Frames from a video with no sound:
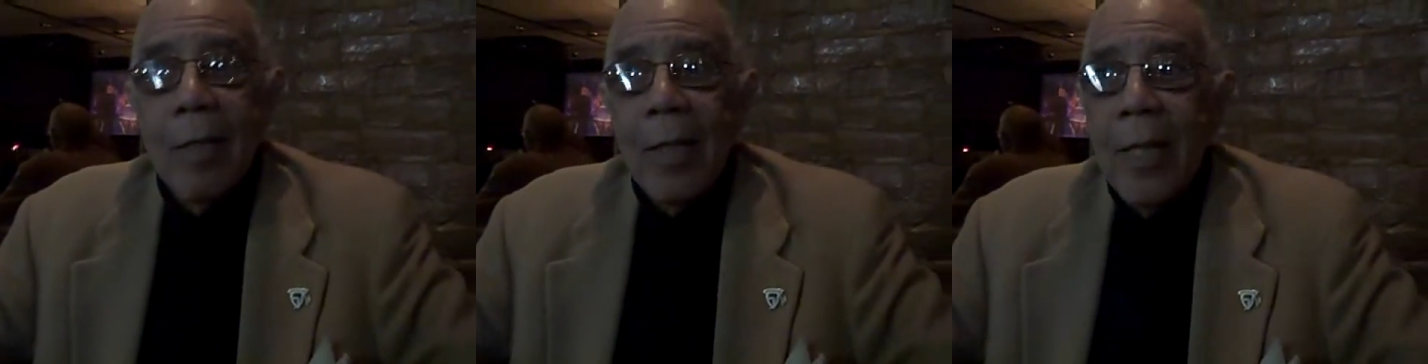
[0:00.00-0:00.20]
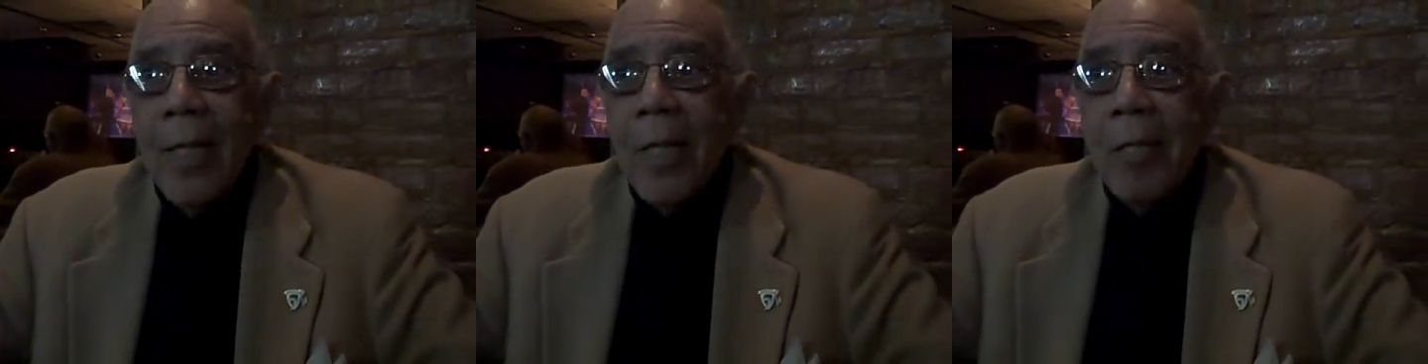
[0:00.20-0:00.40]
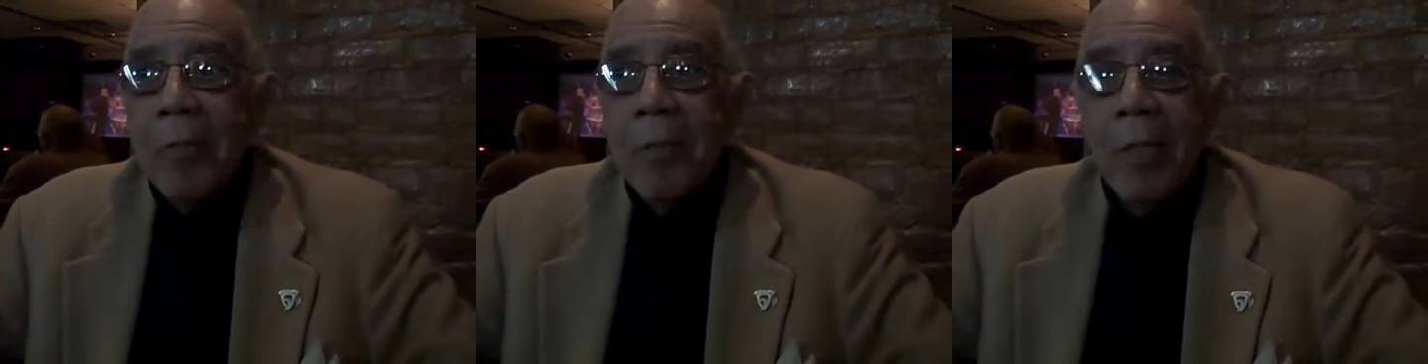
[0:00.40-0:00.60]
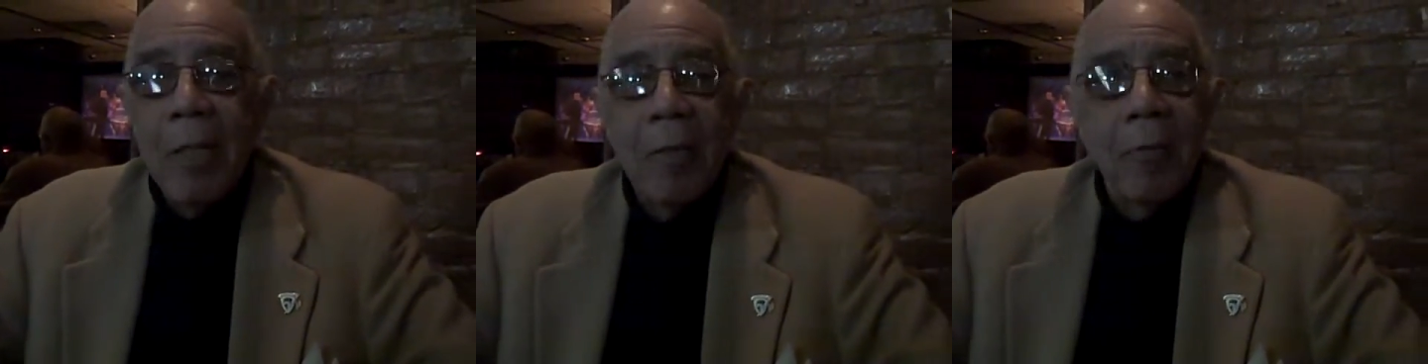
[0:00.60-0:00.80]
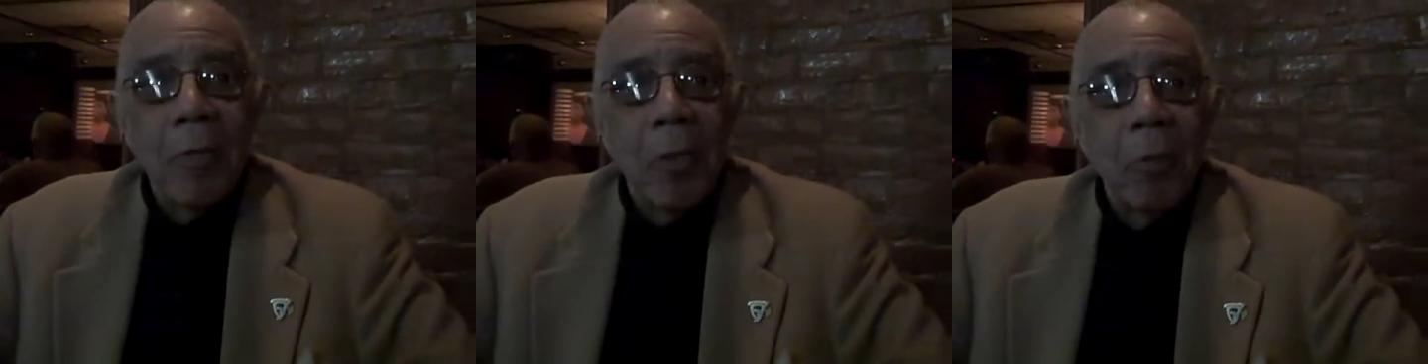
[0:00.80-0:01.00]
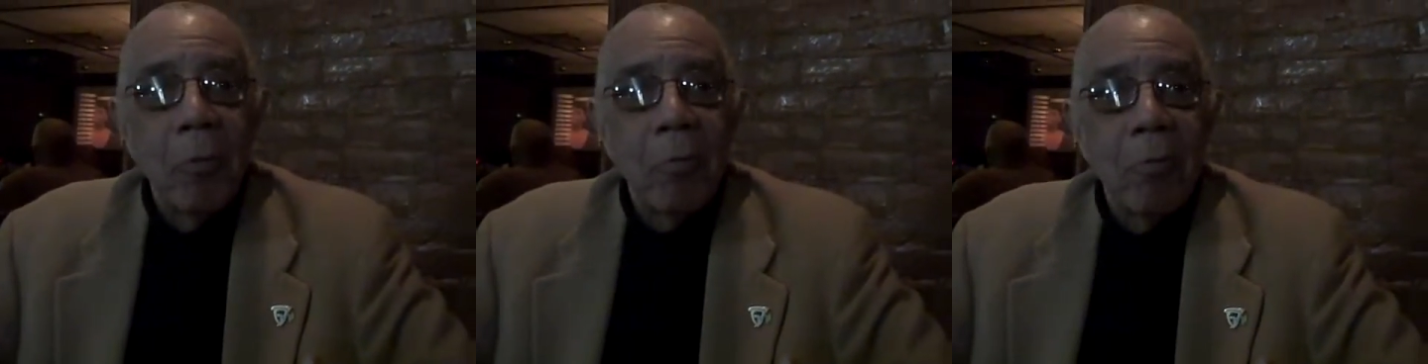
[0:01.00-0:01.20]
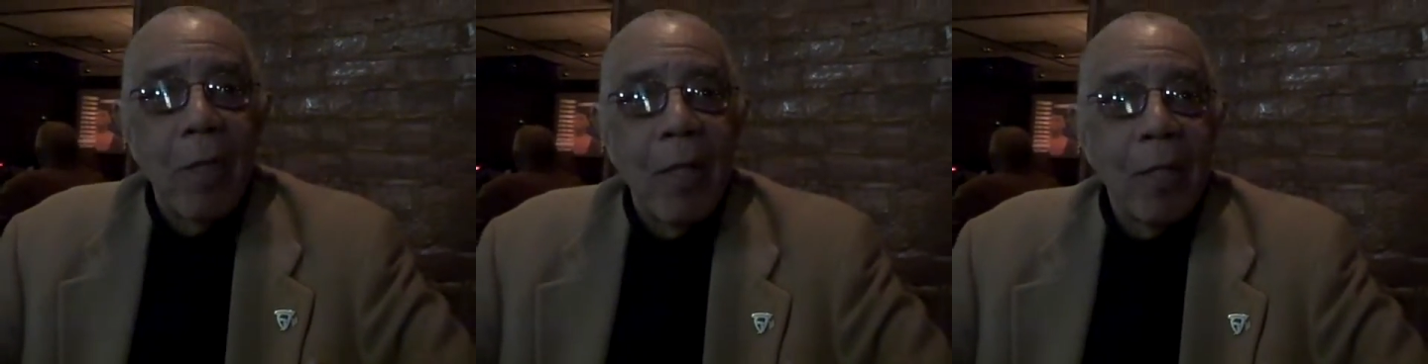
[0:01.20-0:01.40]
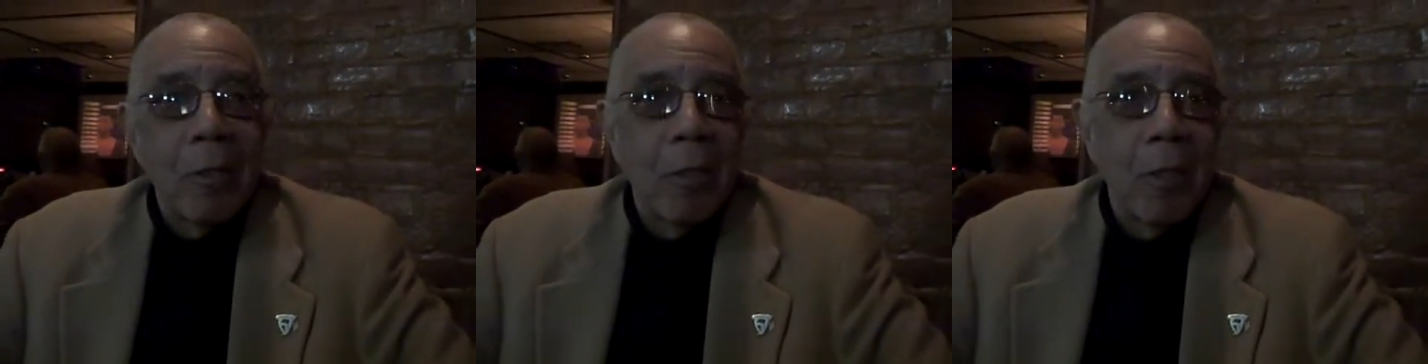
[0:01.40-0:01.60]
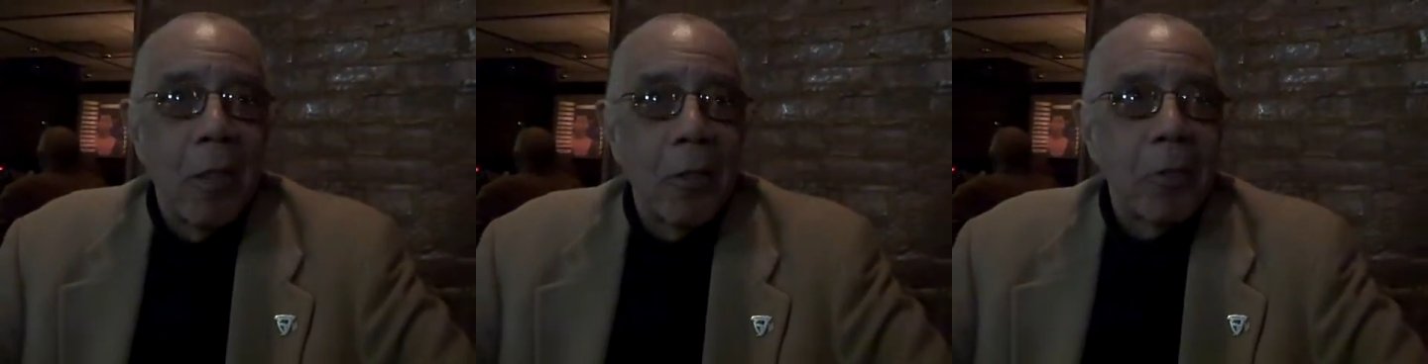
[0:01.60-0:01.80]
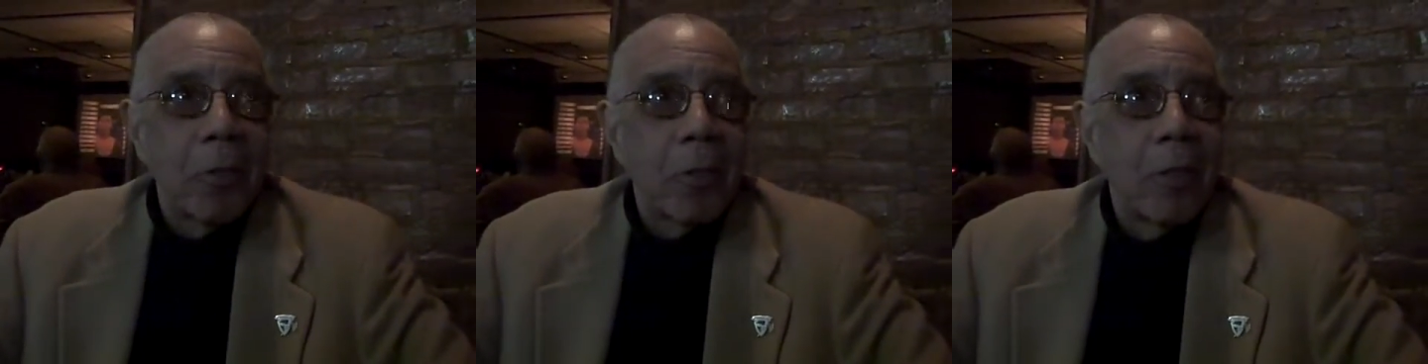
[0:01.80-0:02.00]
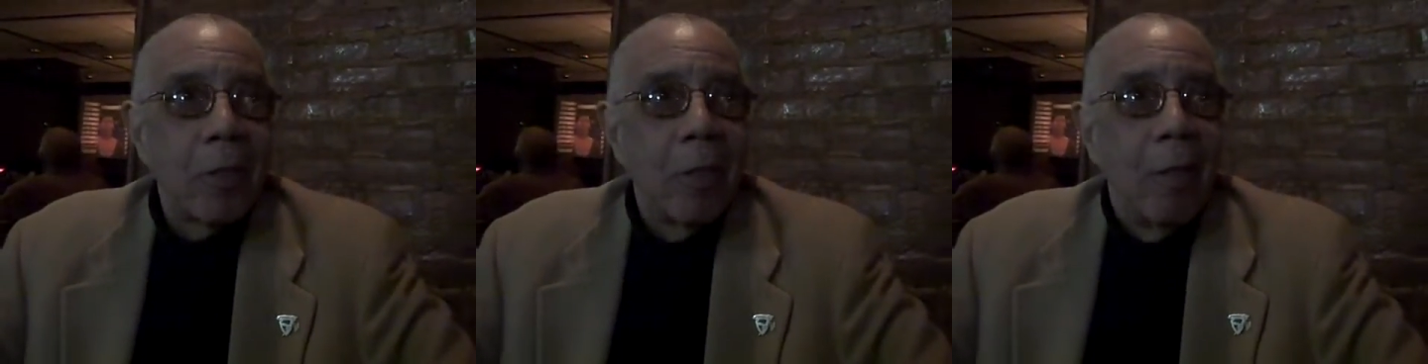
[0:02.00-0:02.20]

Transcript: And then they used to give us a little like lunch,